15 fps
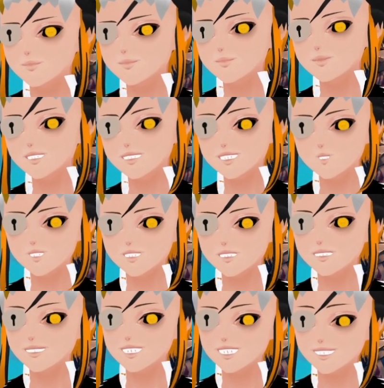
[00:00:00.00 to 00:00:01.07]
Really
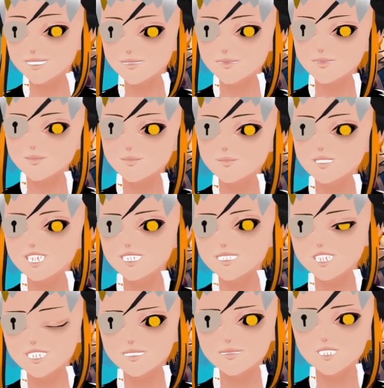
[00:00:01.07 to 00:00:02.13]
weird. Again, as I
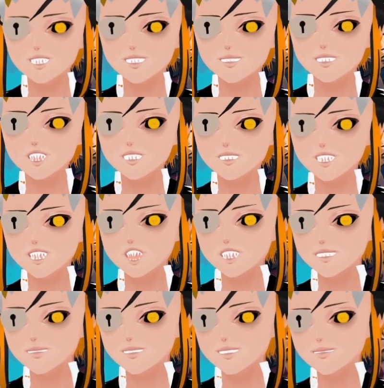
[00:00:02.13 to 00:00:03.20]
mentioned before, Blood
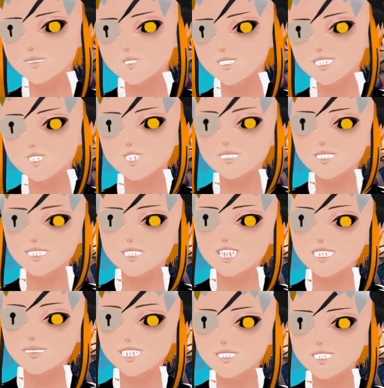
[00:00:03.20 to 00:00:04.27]
seems to be the one that
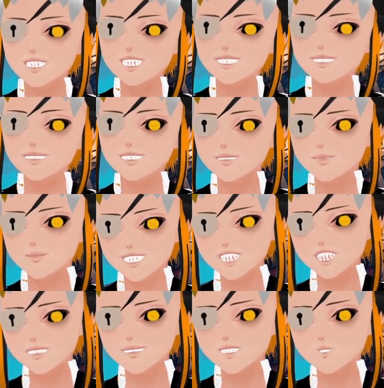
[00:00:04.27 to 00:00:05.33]
buffs up the hand.
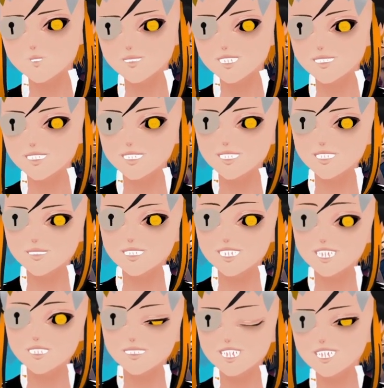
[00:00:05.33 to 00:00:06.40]
It's cool to see a
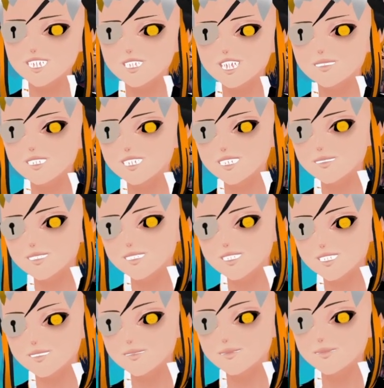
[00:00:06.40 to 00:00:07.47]
card like this because it
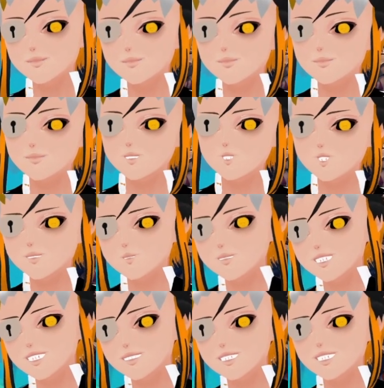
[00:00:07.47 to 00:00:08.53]
is
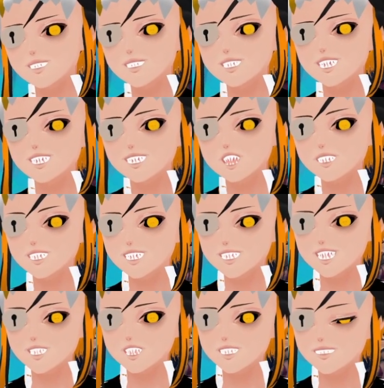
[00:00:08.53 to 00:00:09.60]
one of the iconic
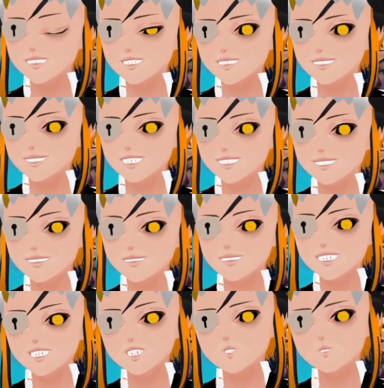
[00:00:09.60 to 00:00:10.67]
Blood DK talents
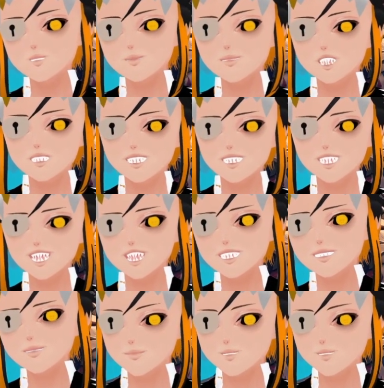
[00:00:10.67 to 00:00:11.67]
in World of Warcraft.